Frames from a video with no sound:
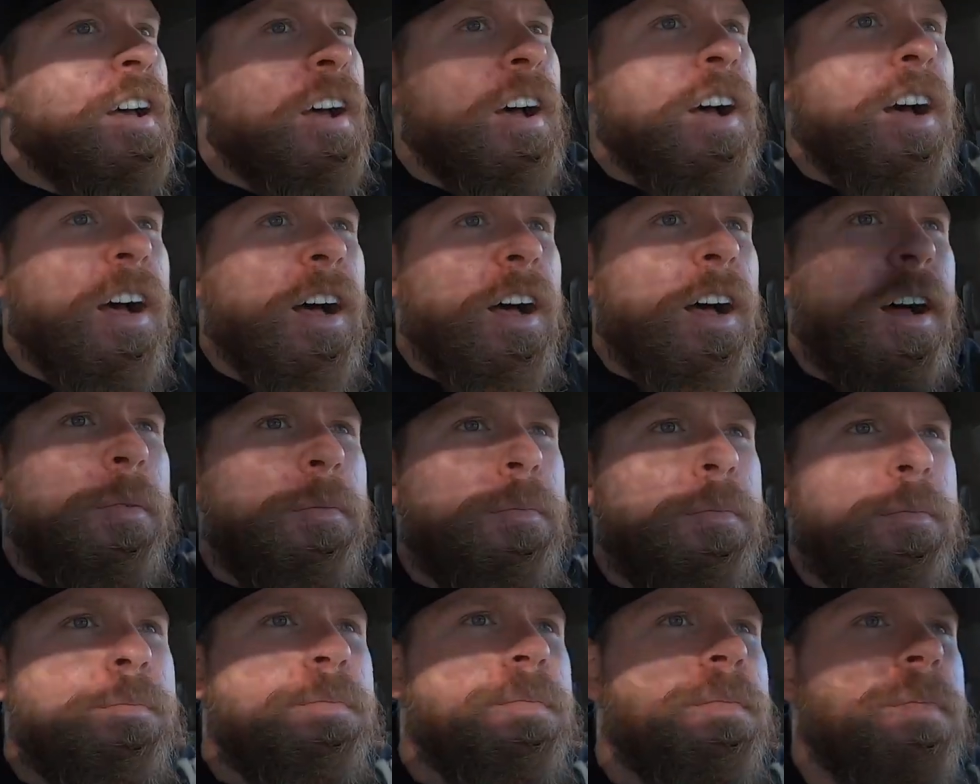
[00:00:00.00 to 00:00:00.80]

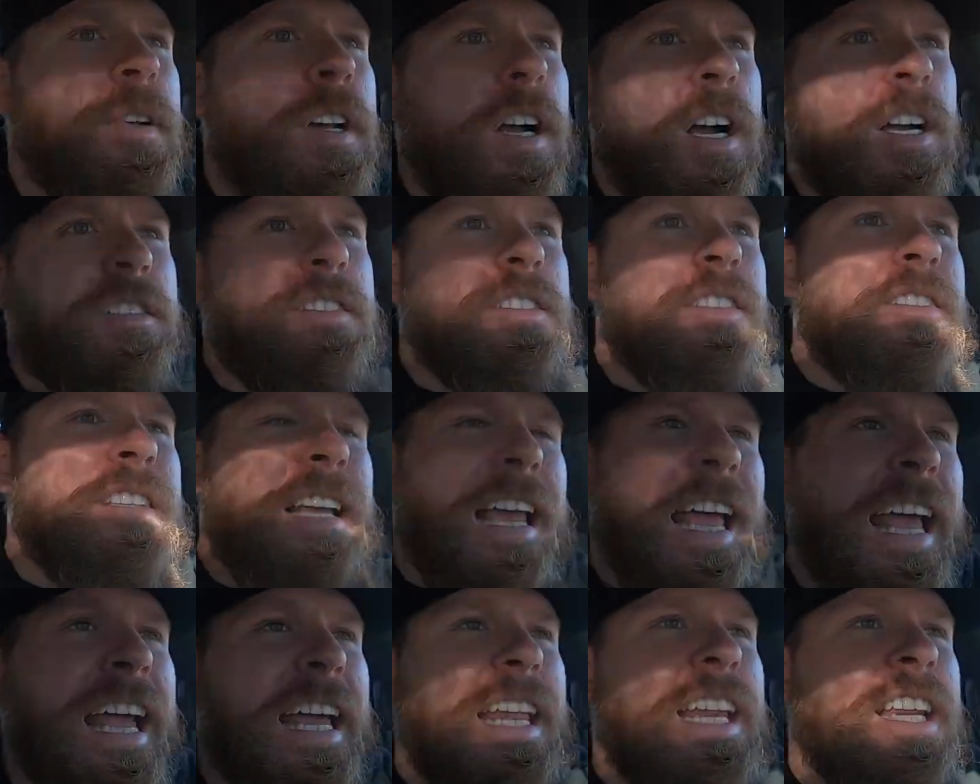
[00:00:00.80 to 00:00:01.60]
Um, cost
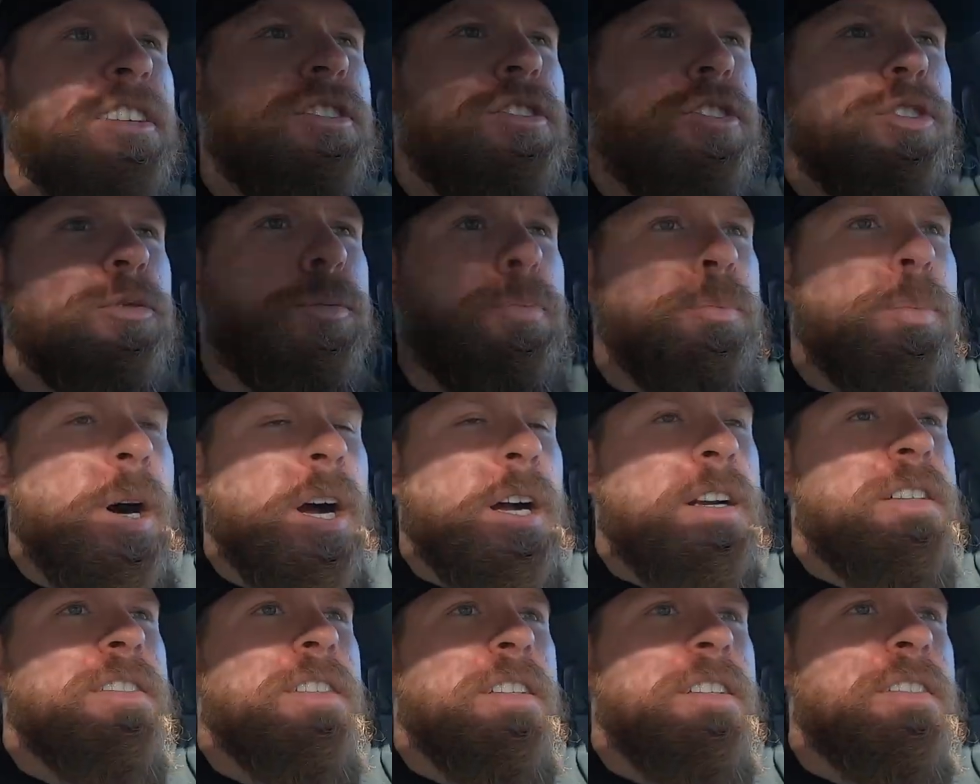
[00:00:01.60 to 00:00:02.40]
us 82
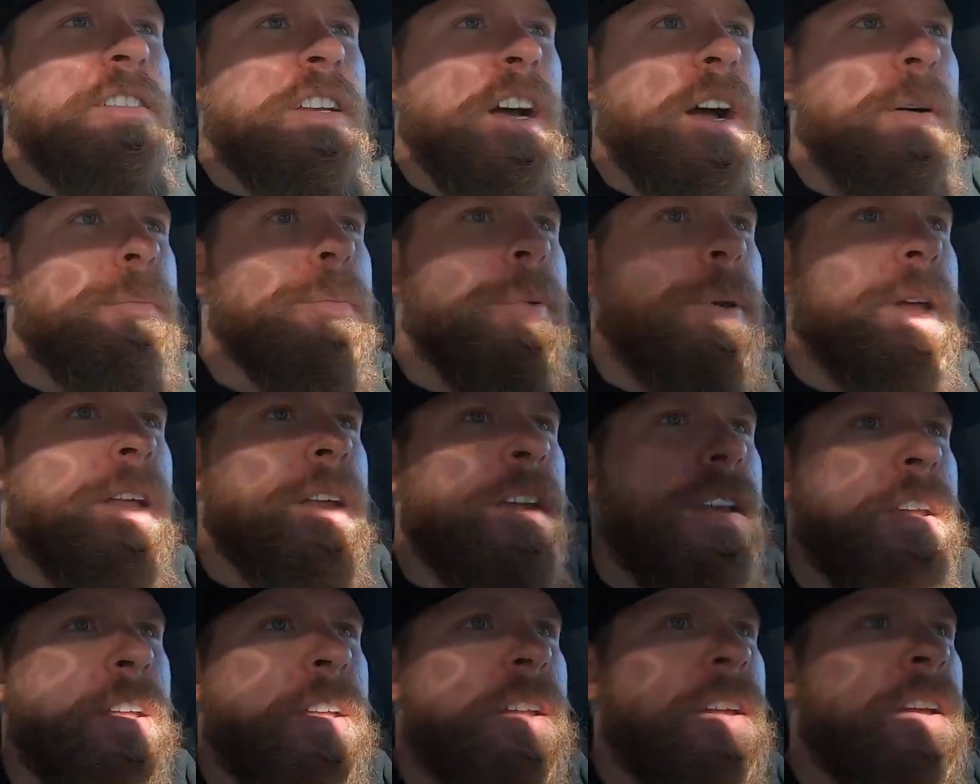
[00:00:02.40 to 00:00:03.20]
bucks to dump
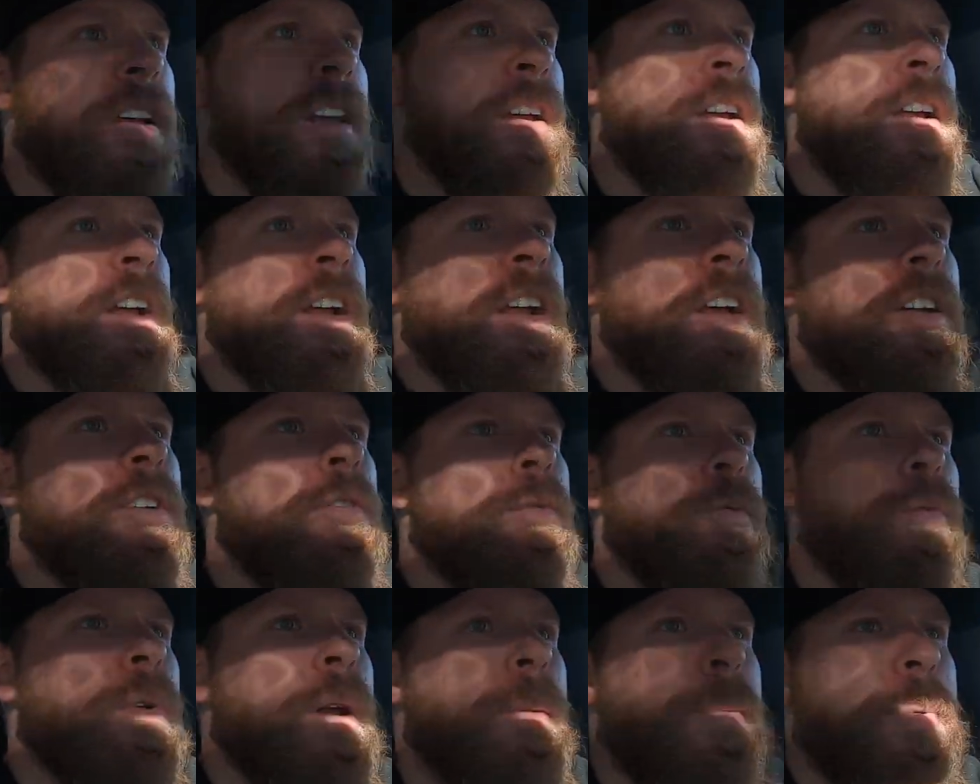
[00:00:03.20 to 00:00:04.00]
it.
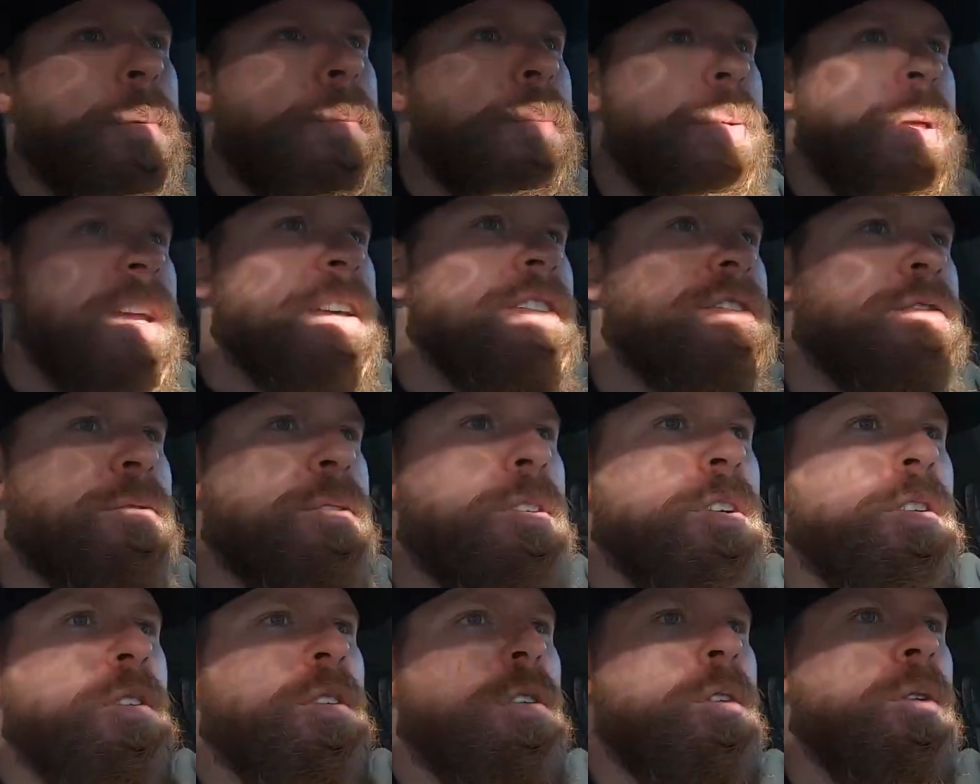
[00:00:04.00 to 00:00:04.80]
Gonna rip a piss
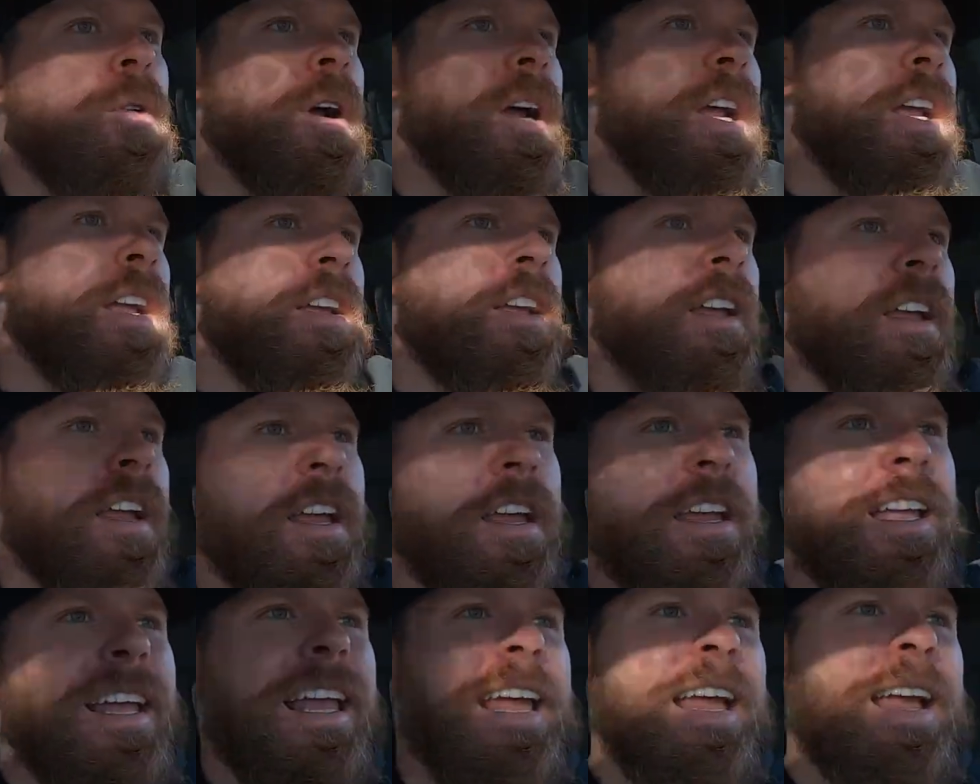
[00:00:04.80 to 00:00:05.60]
real quick
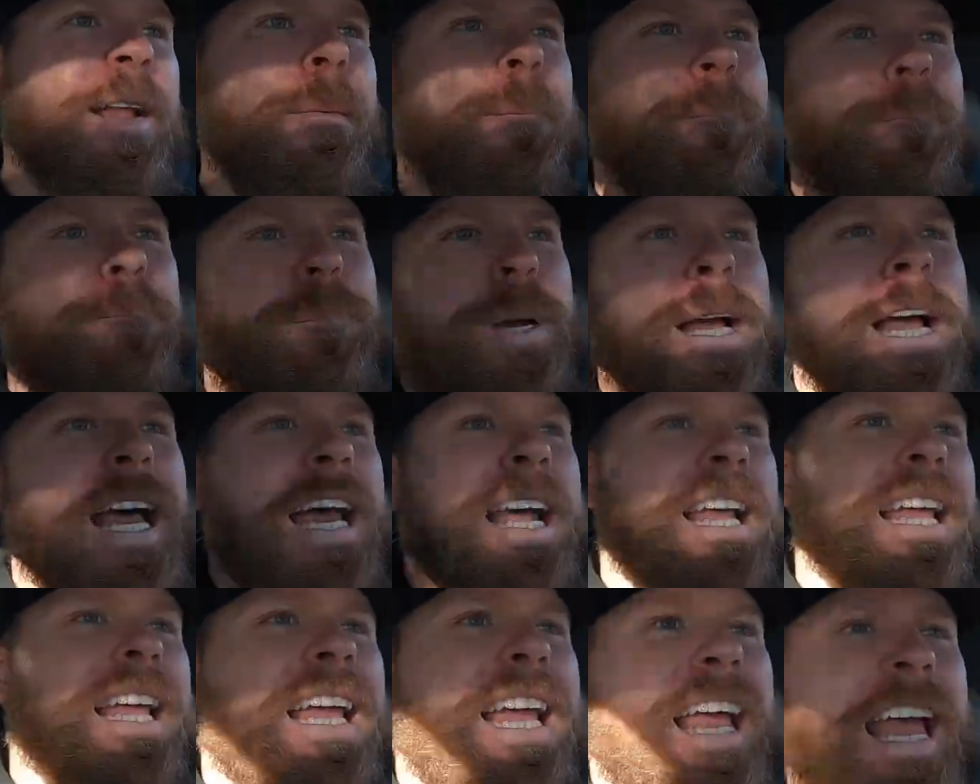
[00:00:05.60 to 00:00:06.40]
and get
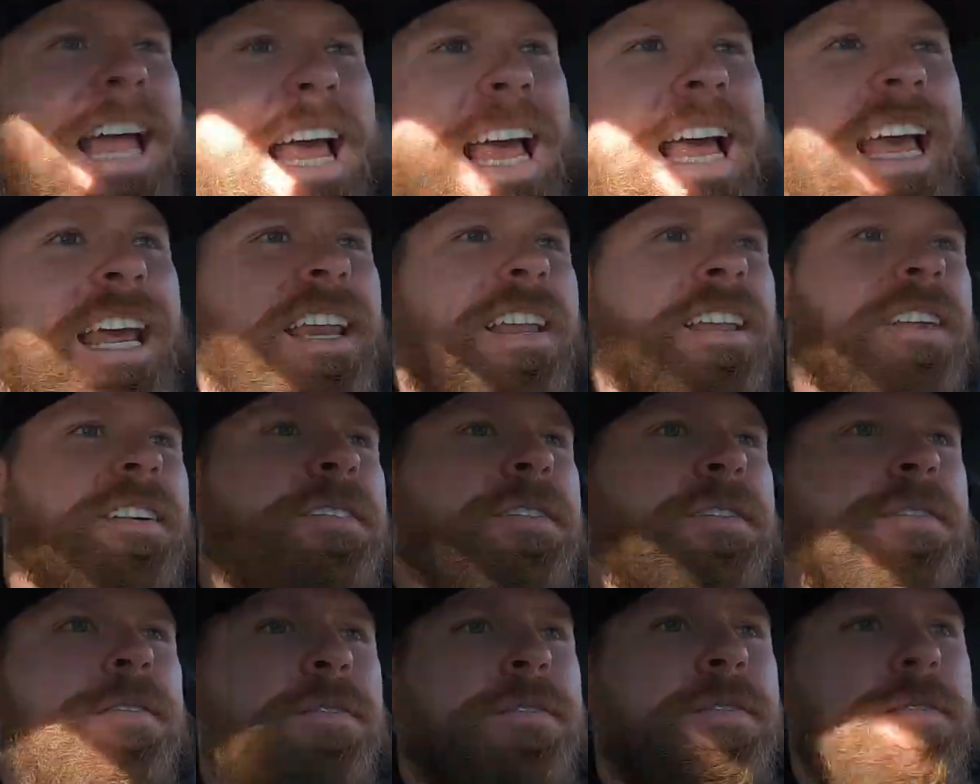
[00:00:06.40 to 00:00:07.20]
back at it.
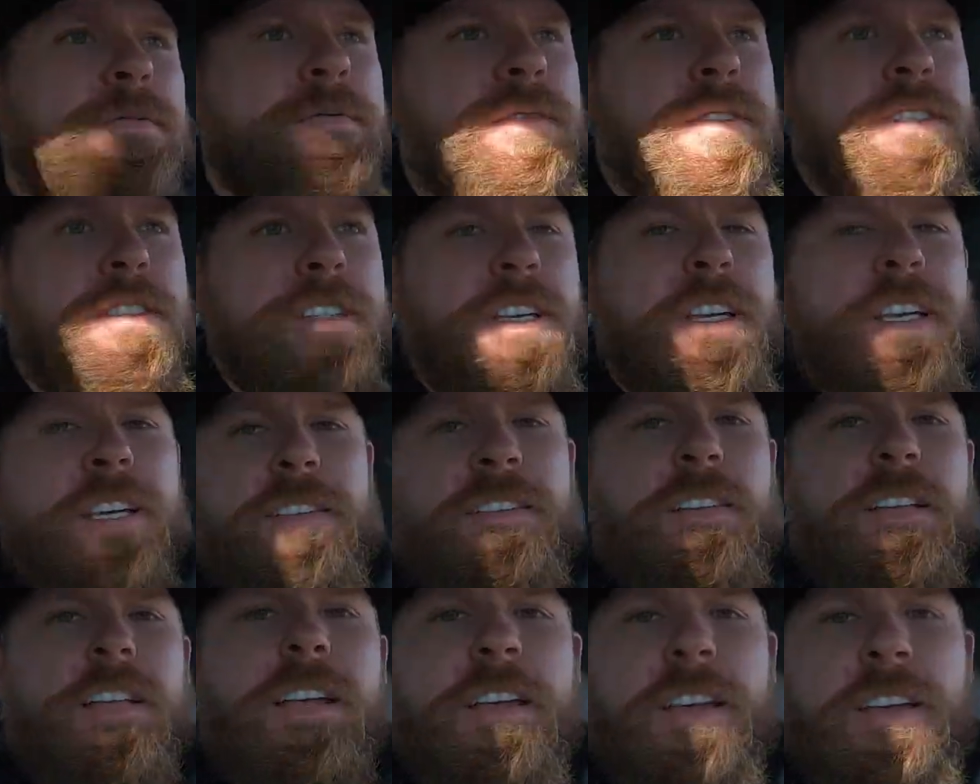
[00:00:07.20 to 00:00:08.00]
See
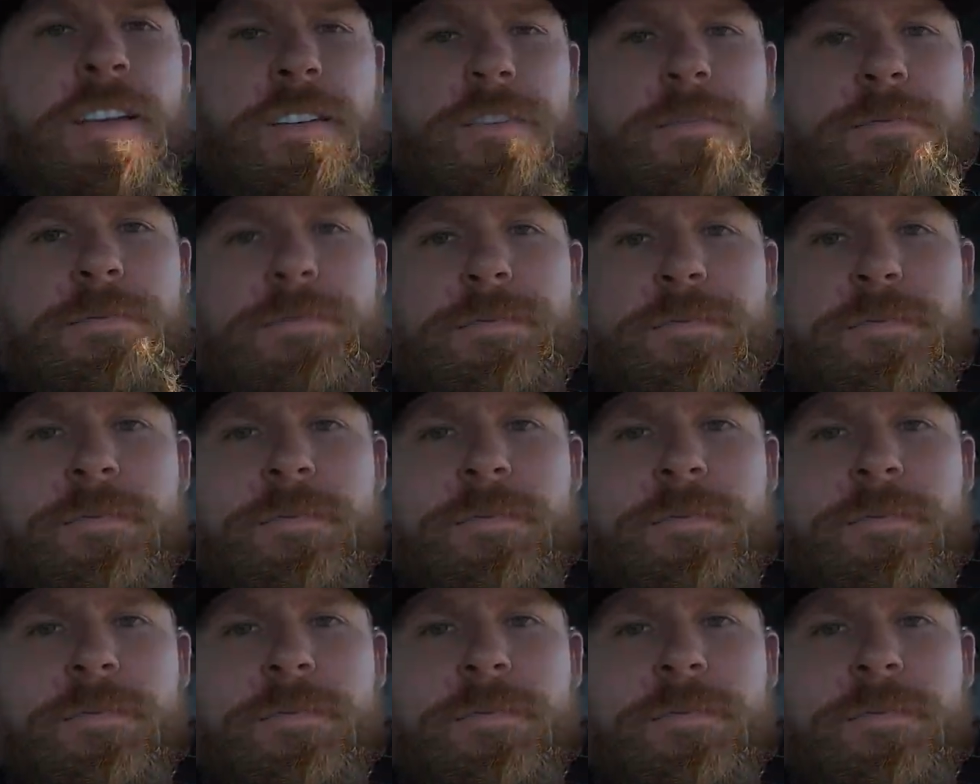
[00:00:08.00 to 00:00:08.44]
you in Lincoln.